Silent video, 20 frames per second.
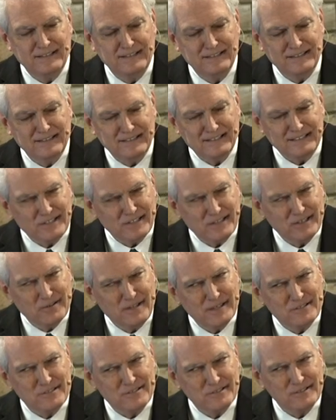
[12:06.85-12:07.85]
Did you hear
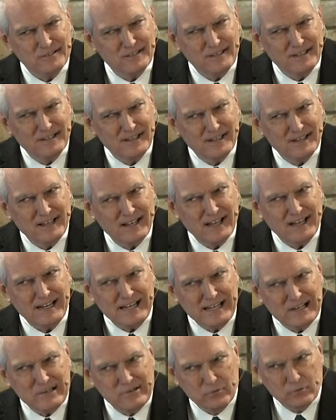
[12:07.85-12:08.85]
this? And
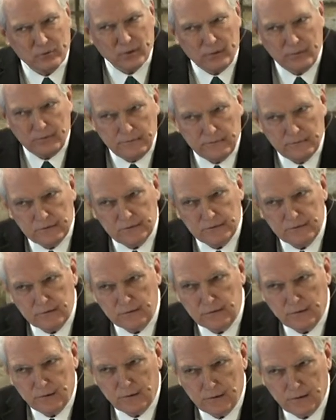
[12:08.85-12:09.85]
He groans
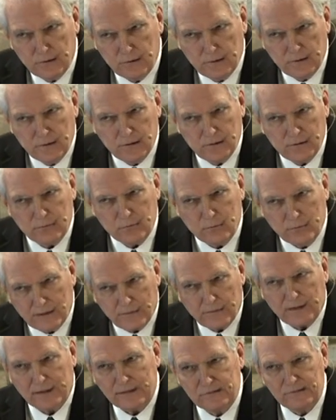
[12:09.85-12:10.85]

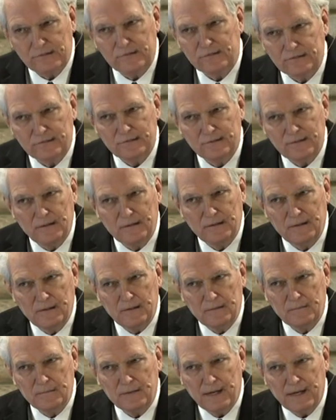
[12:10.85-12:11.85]
with us,
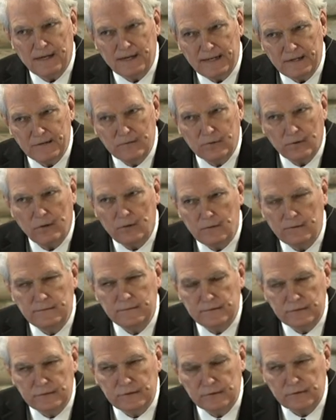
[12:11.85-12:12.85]
and He
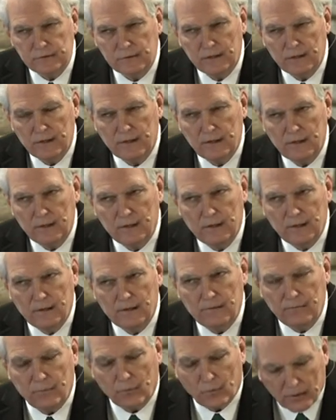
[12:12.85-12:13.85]
groans
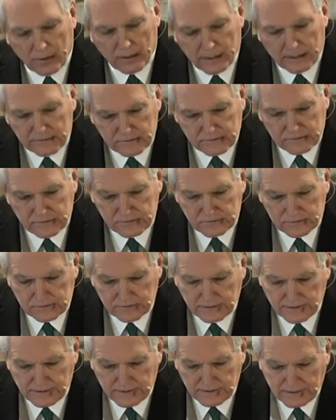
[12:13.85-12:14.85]
for us,
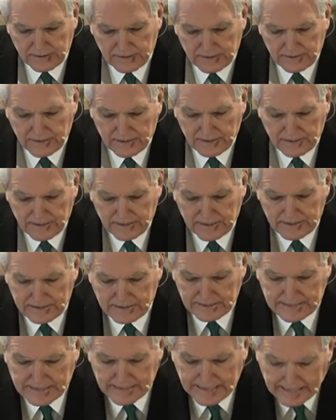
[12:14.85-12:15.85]
and
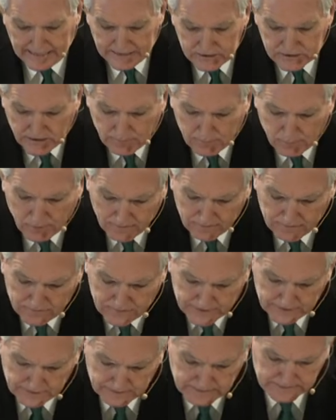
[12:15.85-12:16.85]
He takes up our
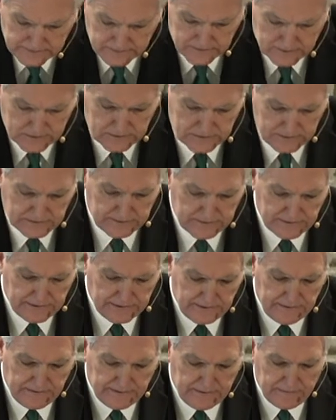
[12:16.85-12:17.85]
feelings
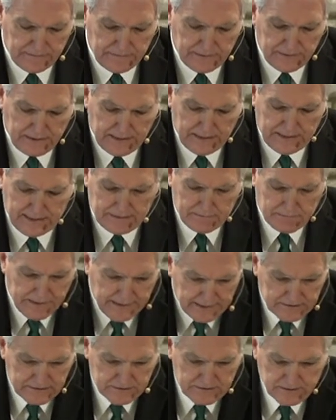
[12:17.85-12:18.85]
and He
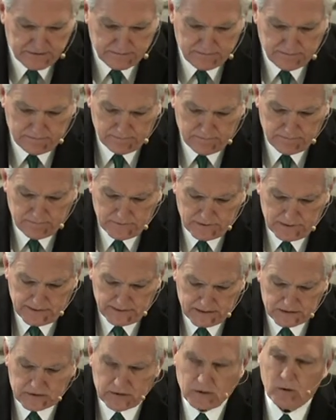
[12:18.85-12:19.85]
makes them
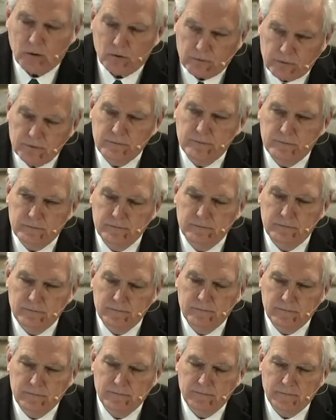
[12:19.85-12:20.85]
His own
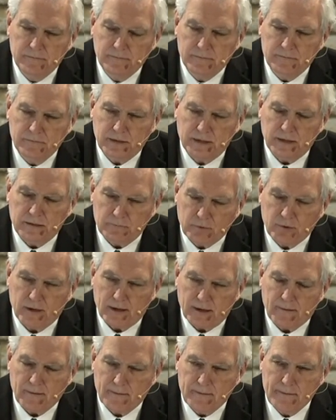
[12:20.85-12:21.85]
in prayer.